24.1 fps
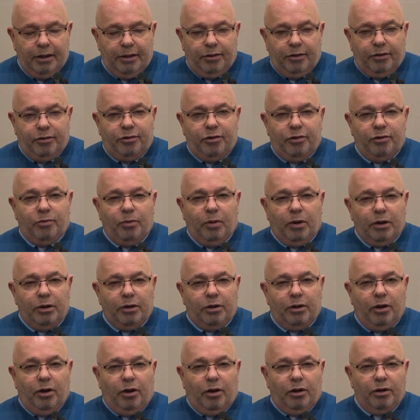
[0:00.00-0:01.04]
this is what
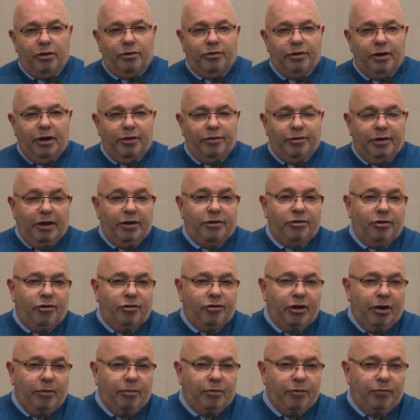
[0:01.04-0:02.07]
God says Exodus
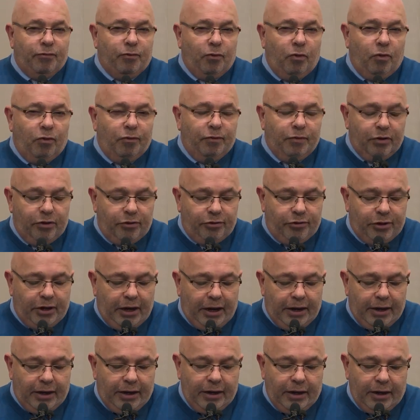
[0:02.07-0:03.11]
chapter 4, verse
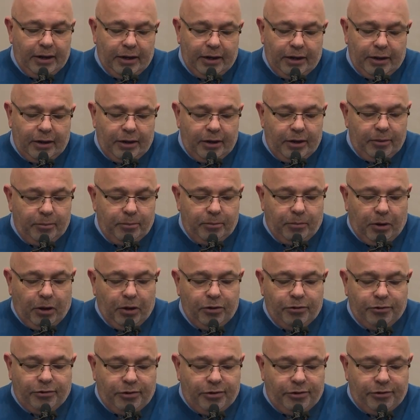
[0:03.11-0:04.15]
10
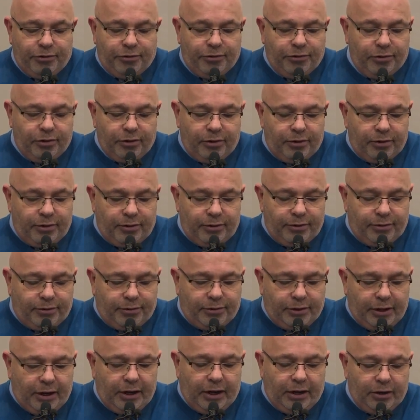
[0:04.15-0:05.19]
Moses
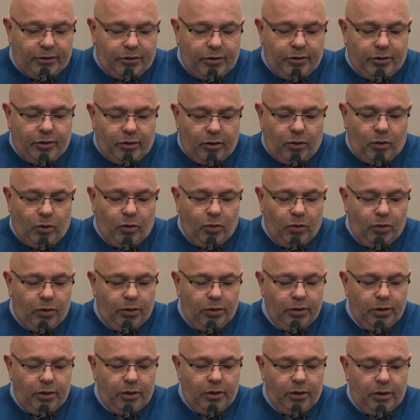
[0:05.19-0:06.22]
said unto the Lord,
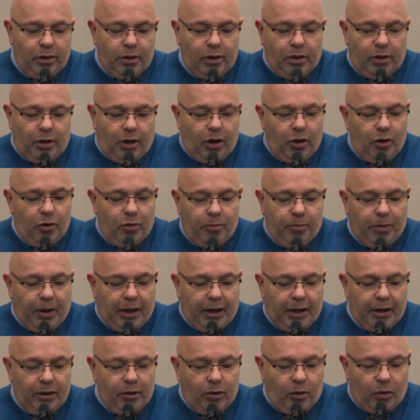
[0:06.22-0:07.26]
O
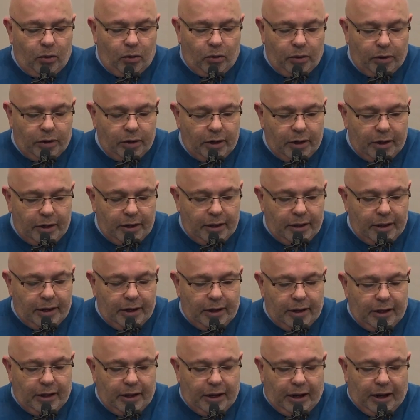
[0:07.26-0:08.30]
my Lord,
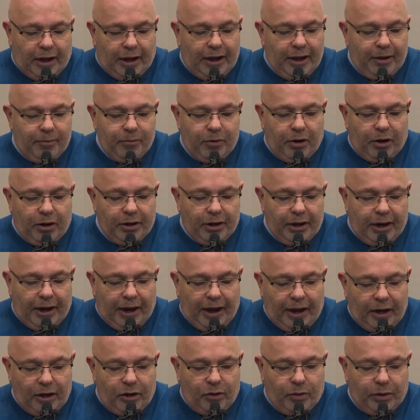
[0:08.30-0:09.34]
uh, I am not
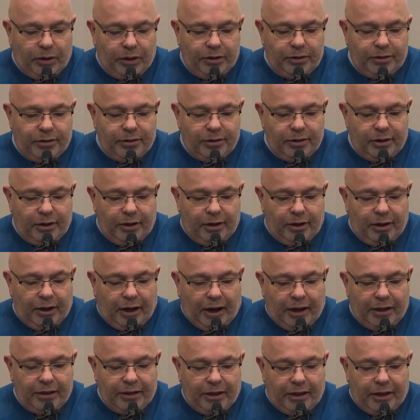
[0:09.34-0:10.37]
eloquent,
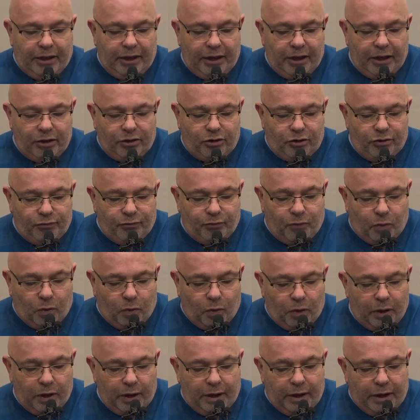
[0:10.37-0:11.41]
neither heretofore,